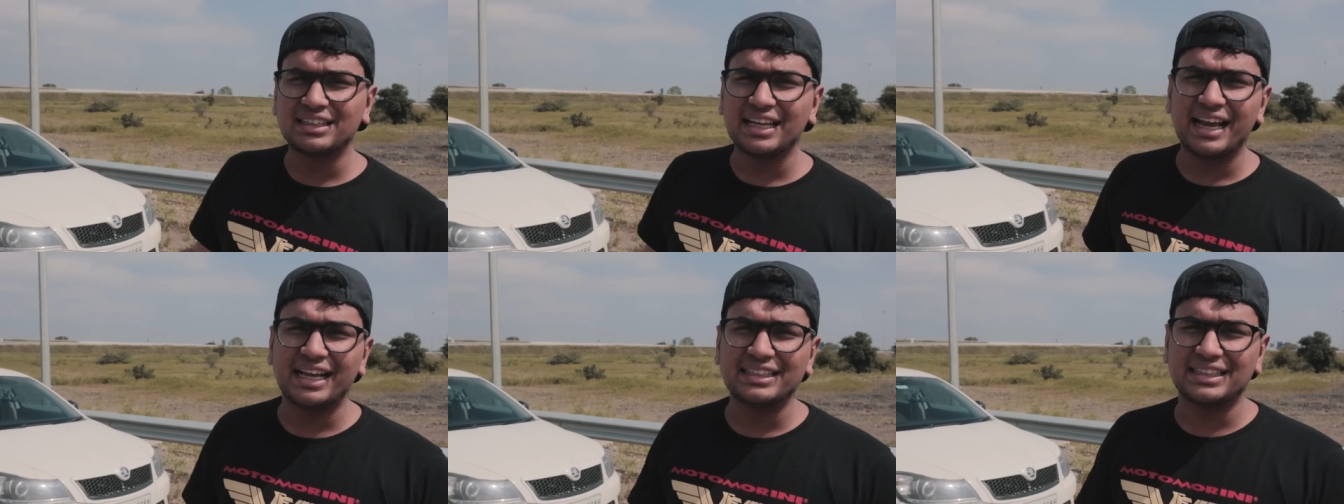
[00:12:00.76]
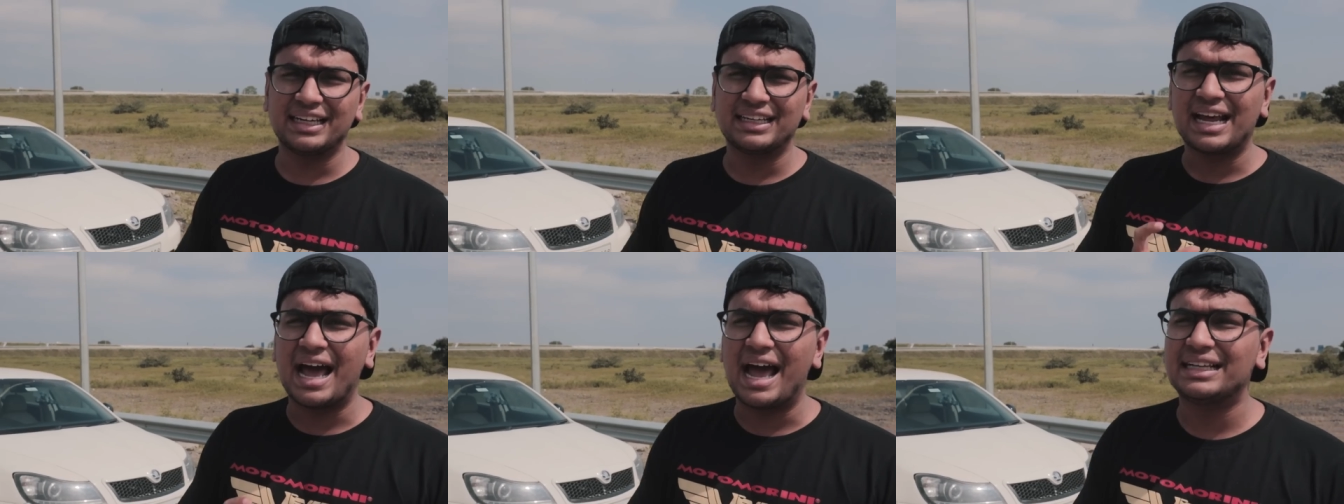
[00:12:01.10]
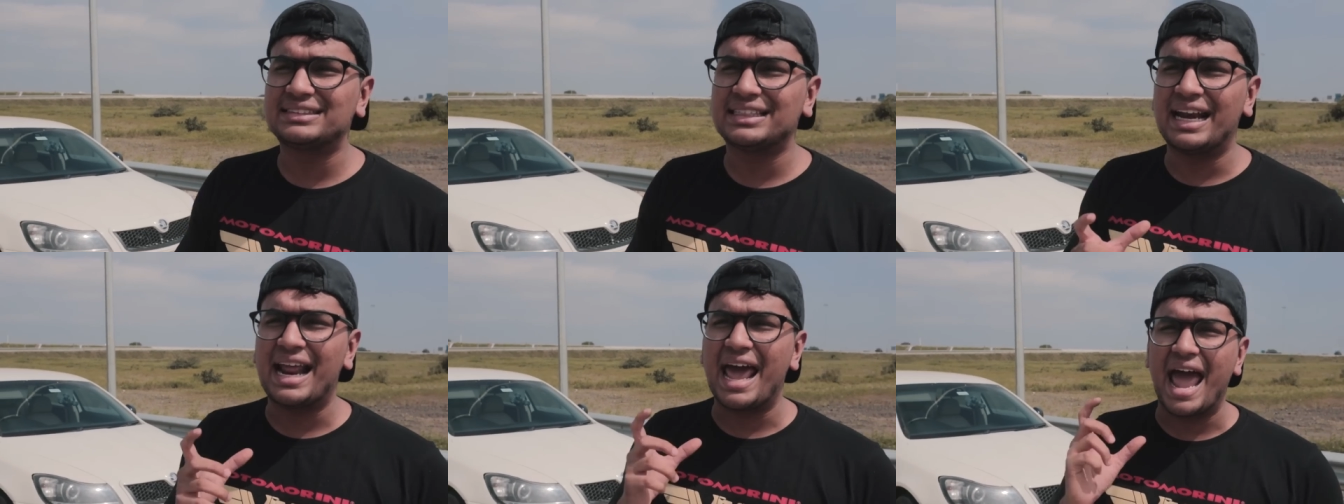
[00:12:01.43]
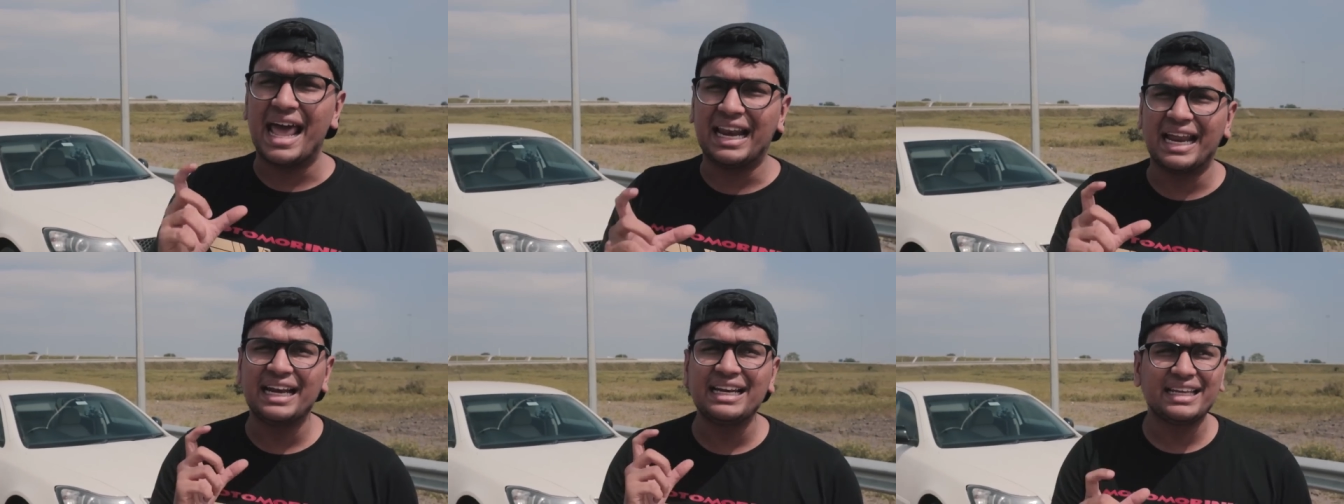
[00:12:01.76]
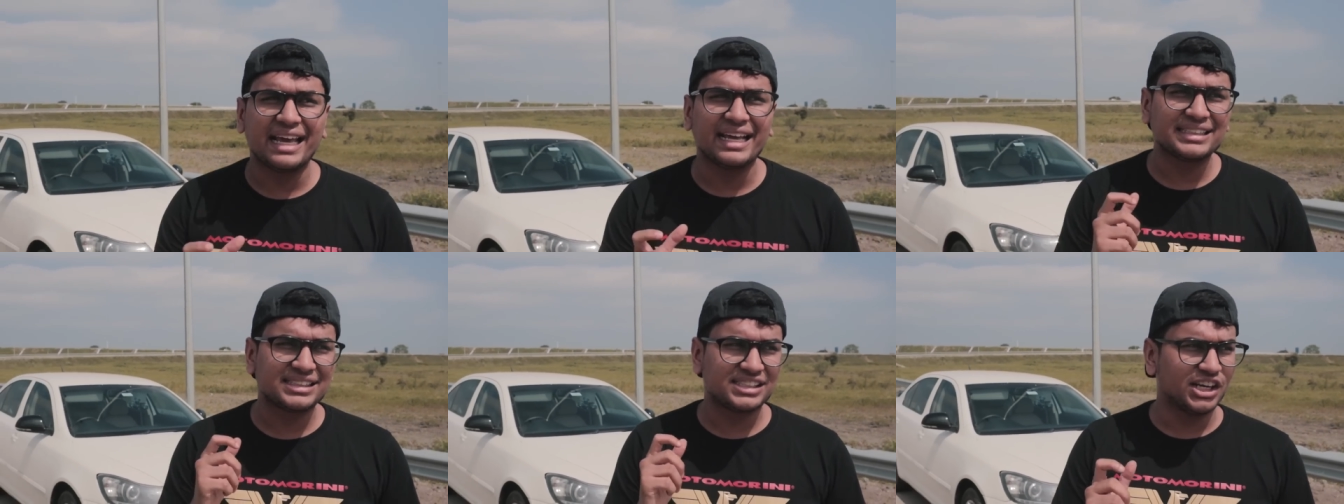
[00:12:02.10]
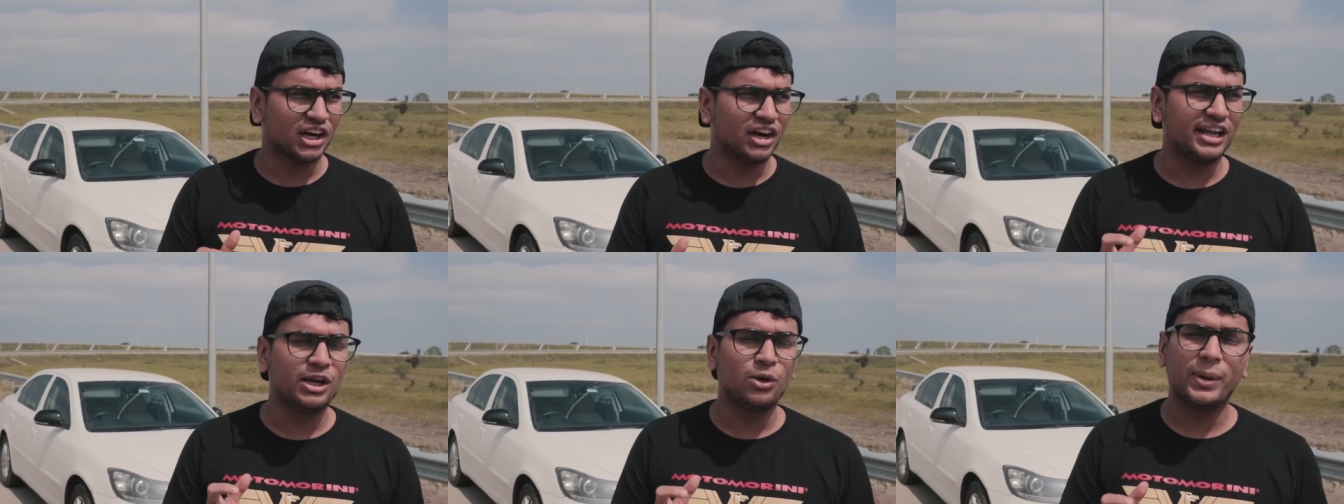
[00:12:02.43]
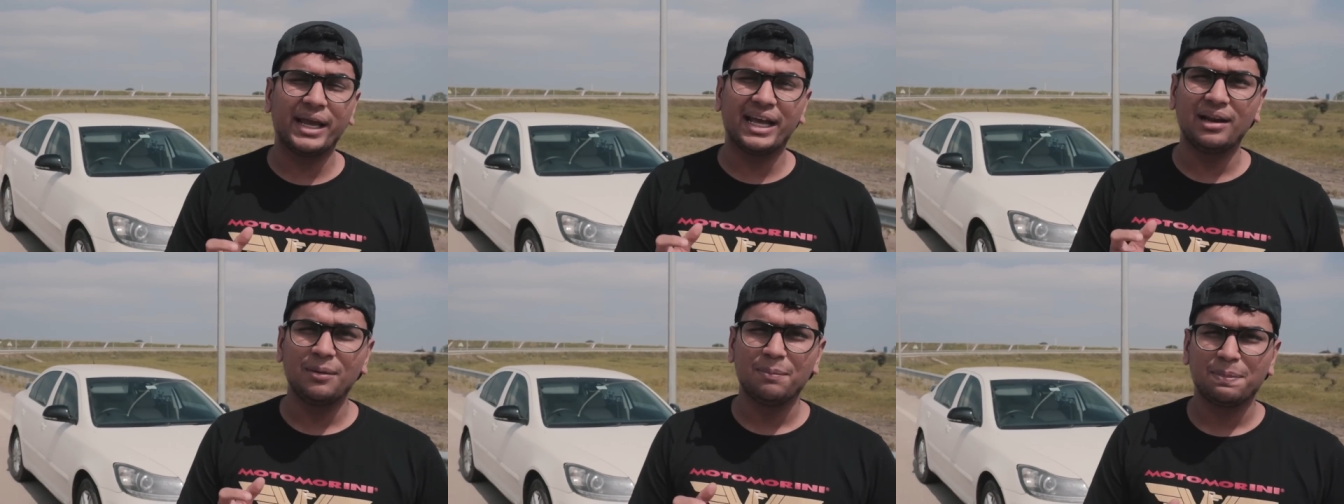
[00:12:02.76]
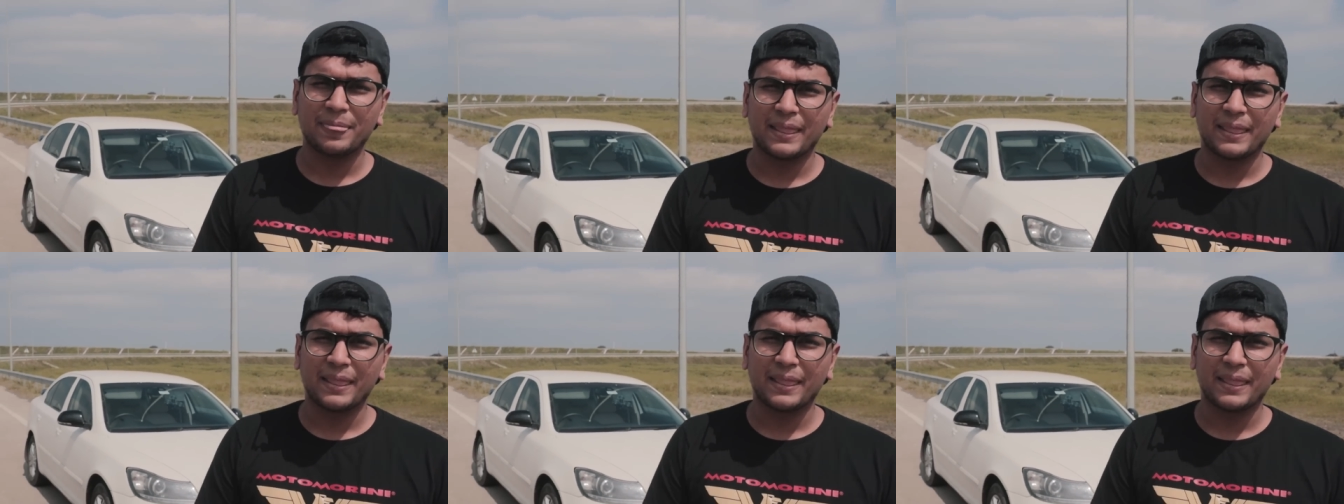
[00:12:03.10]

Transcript: thing is it has an L N K steering wheel,